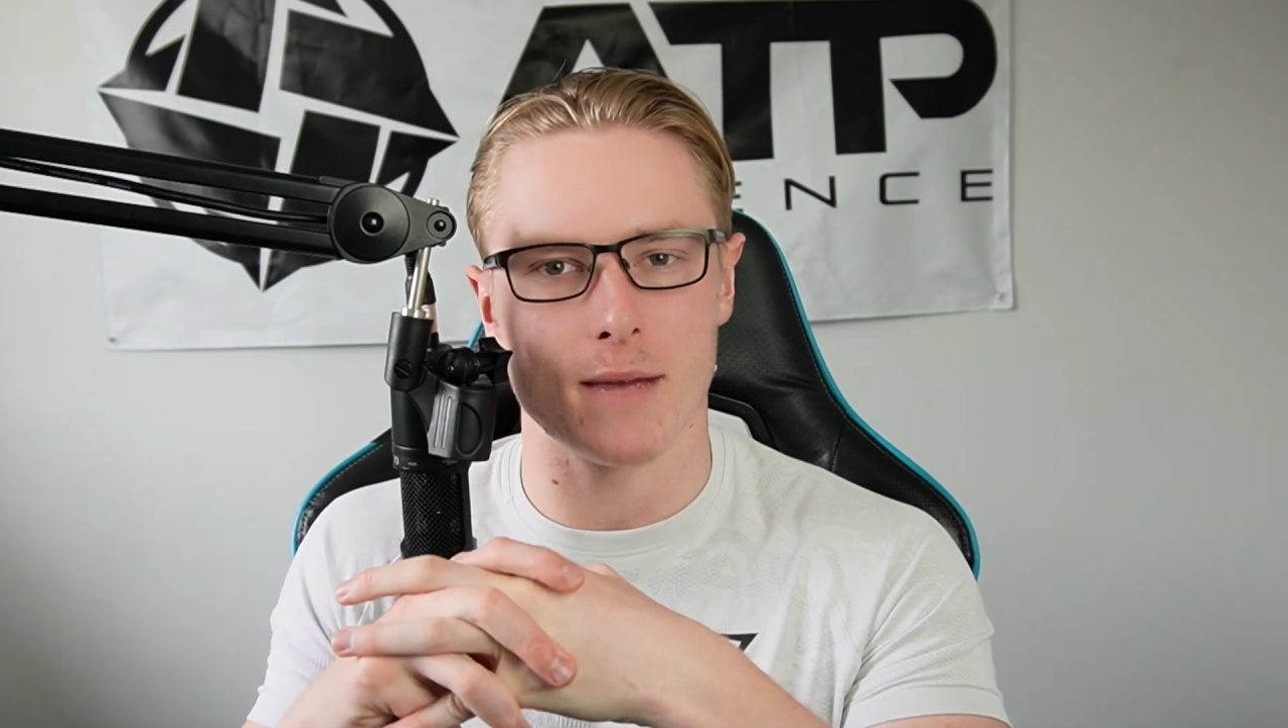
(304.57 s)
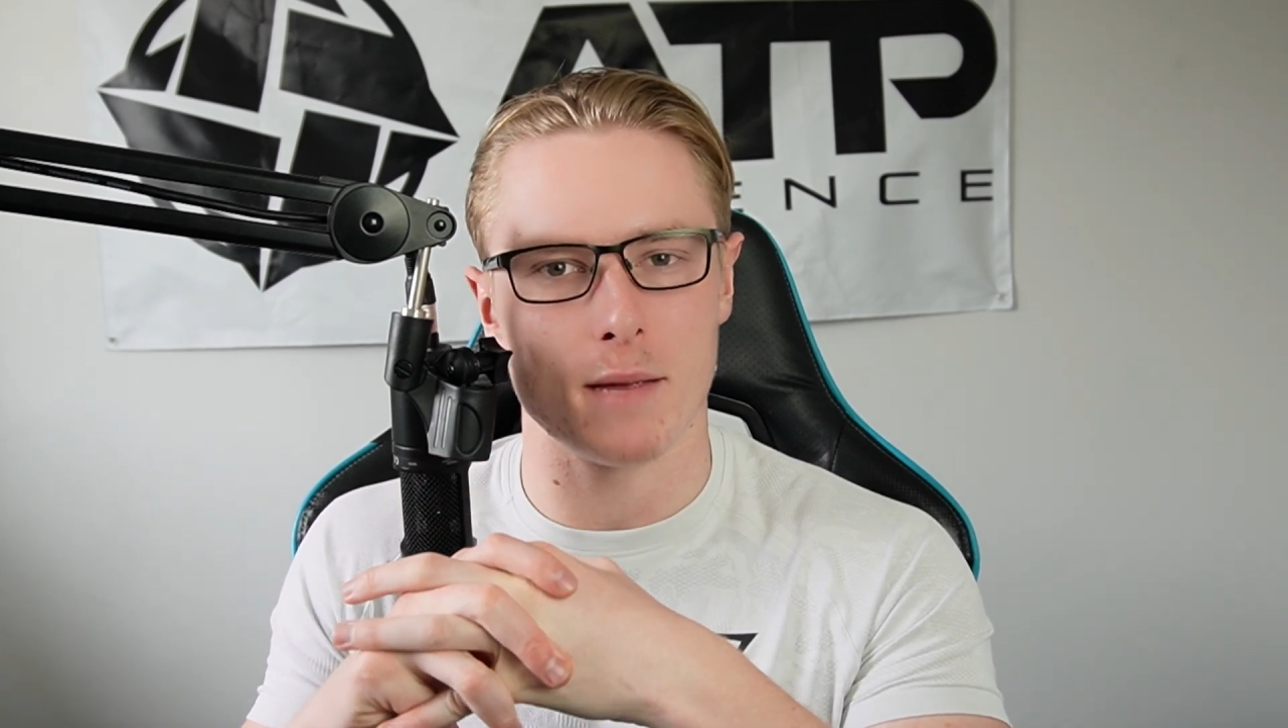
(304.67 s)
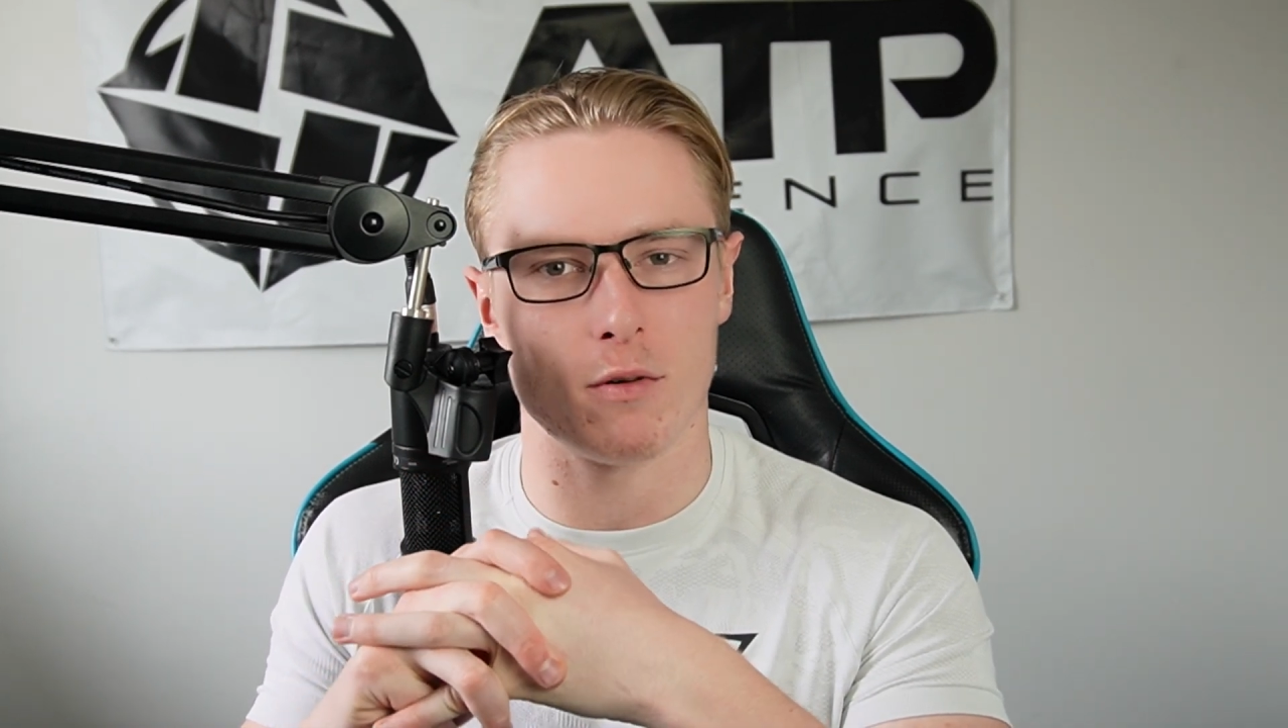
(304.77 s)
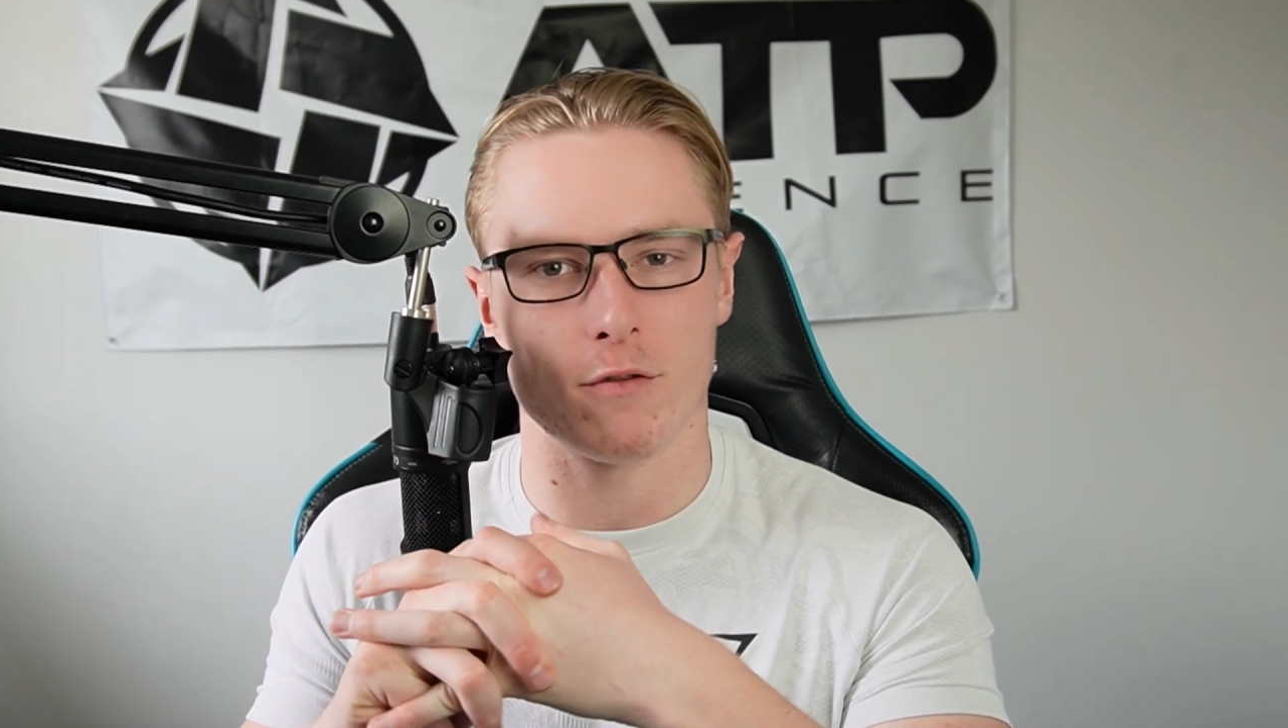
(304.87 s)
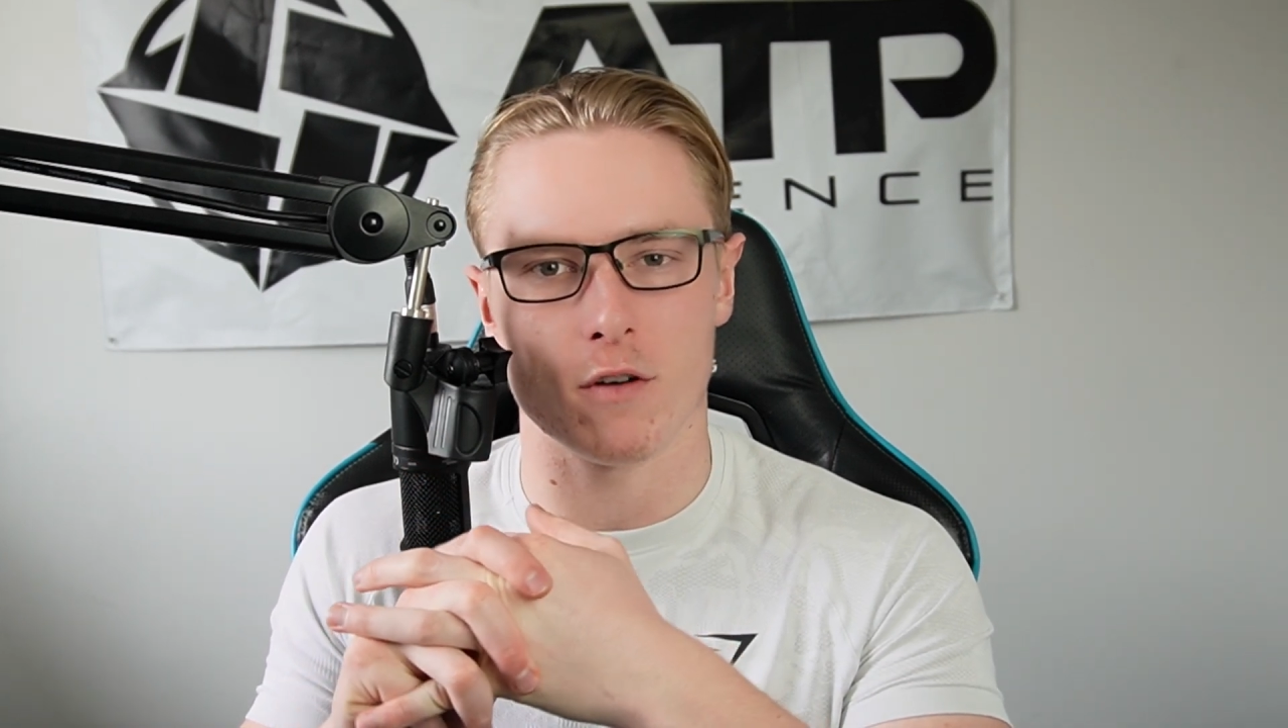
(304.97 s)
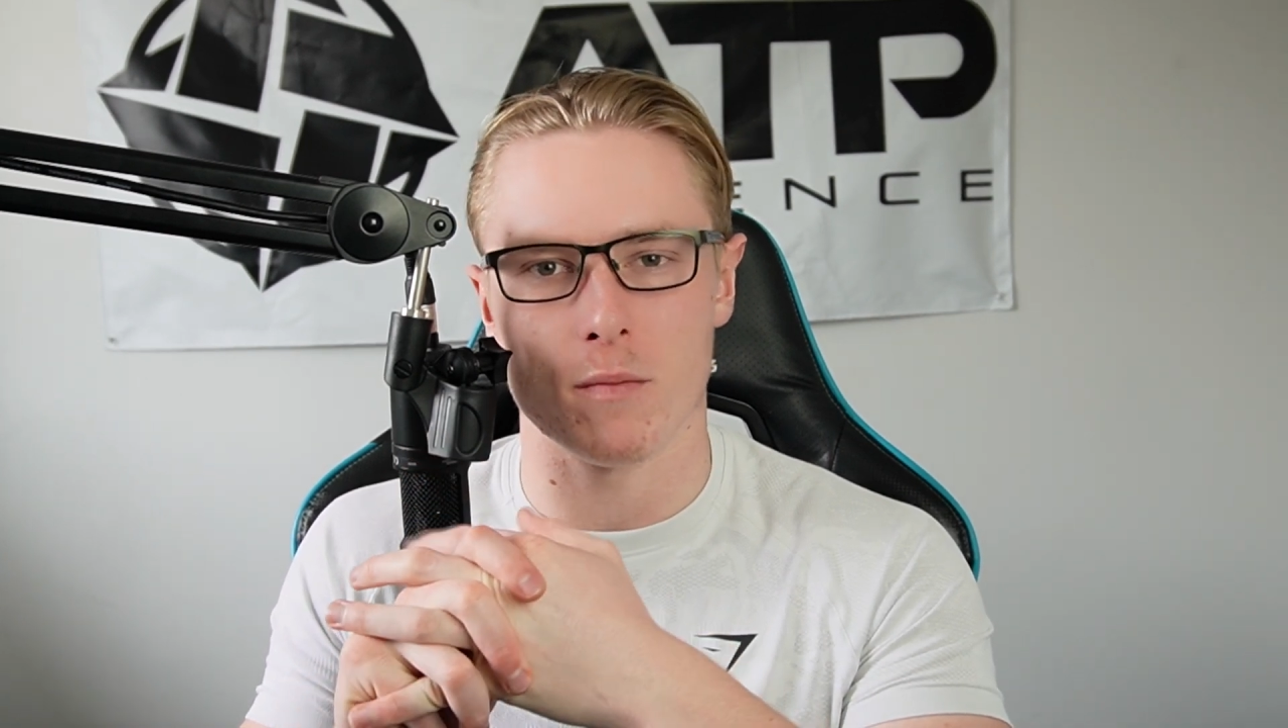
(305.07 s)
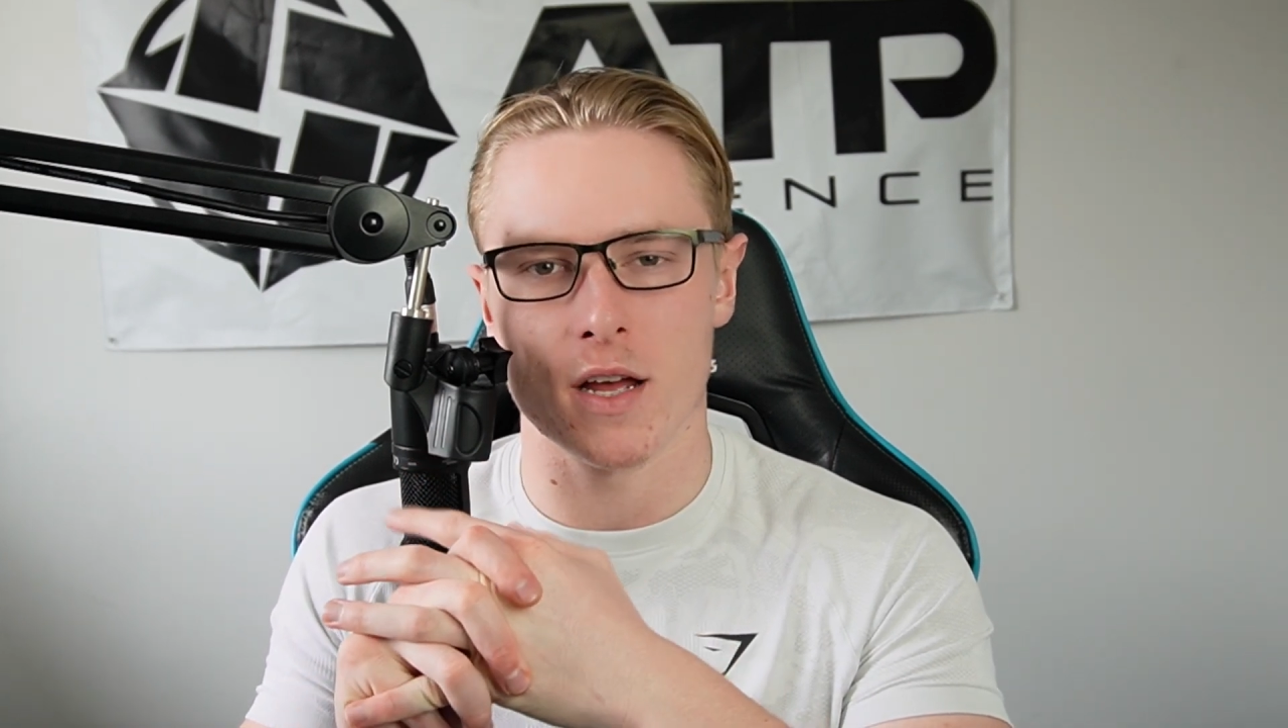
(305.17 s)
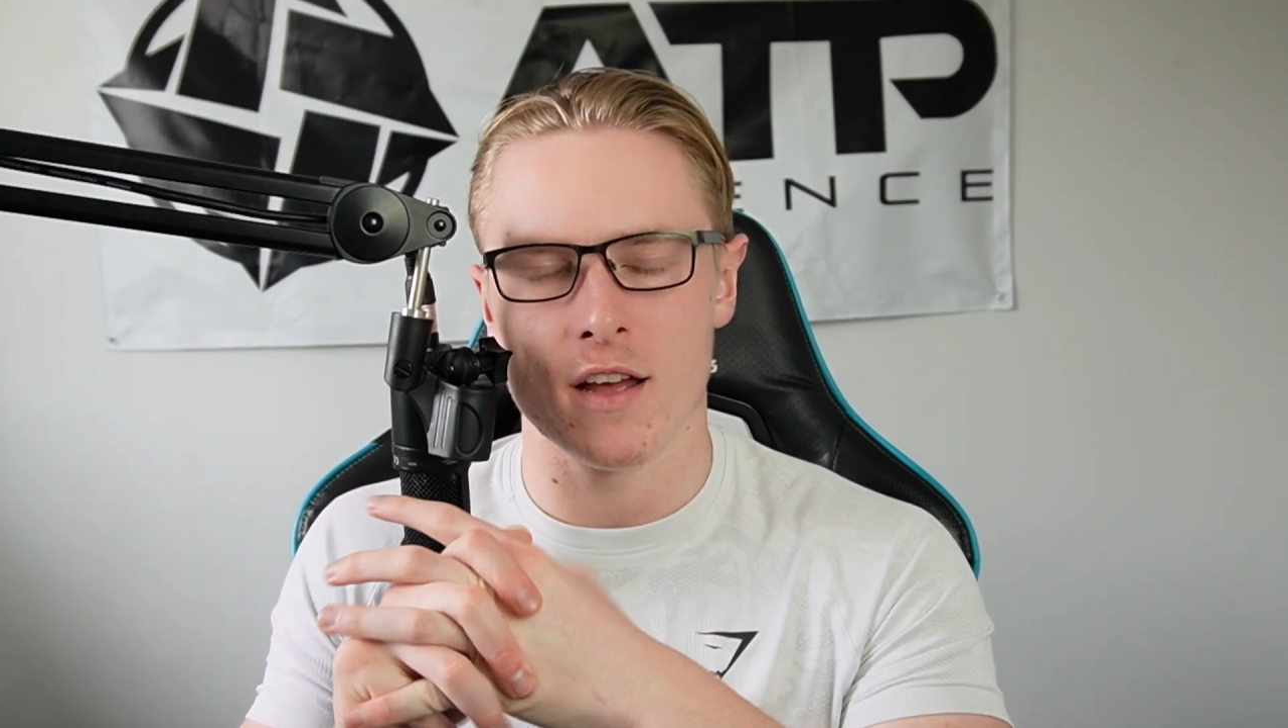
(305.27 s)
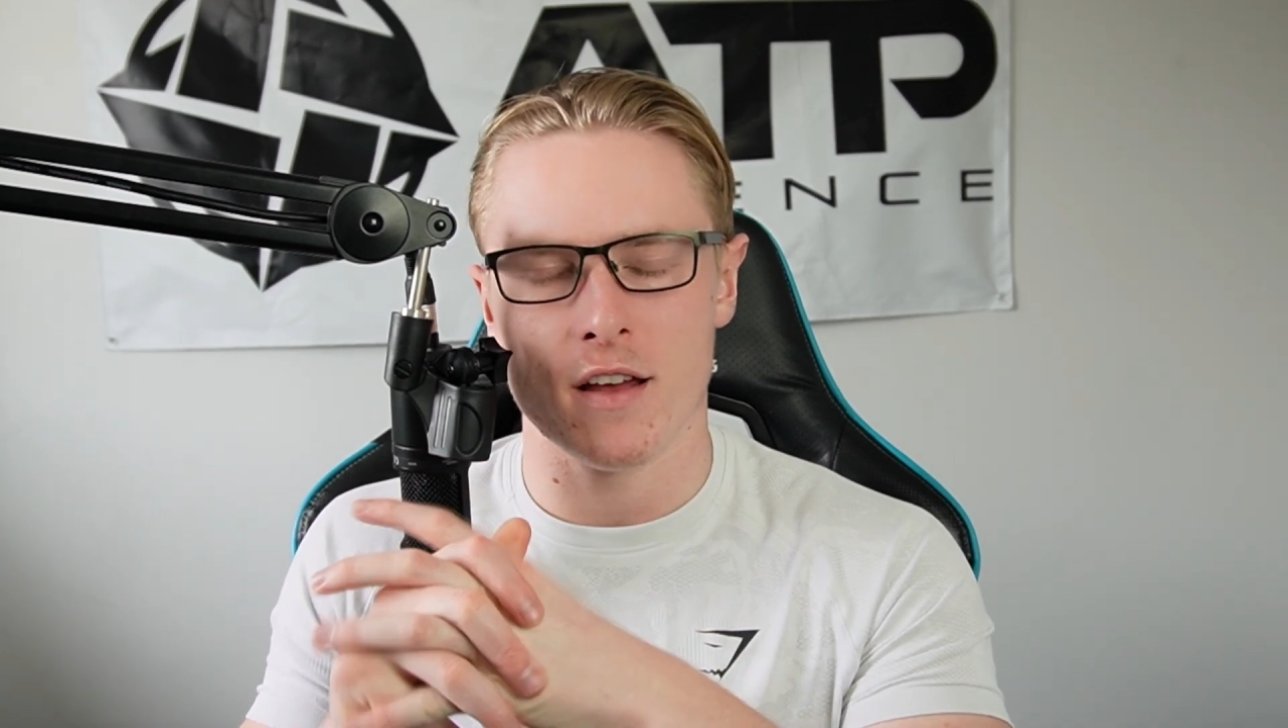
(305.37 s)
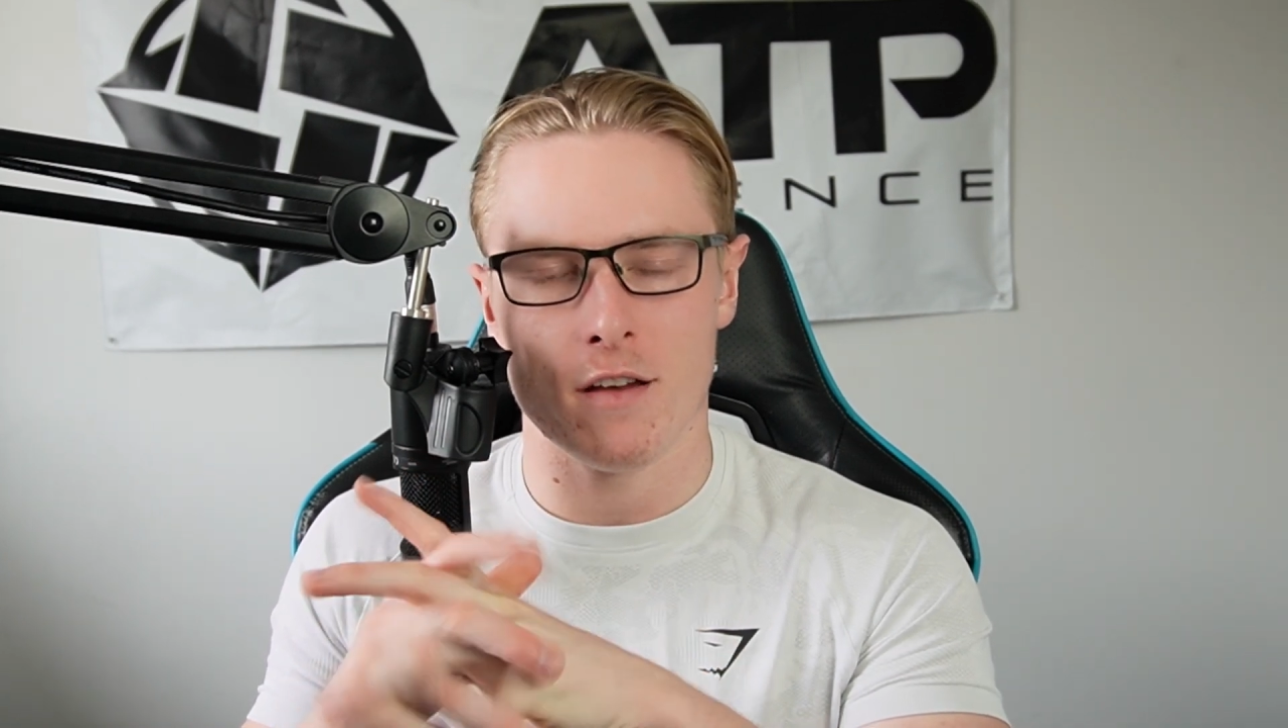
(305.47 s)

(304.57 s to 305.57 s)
people from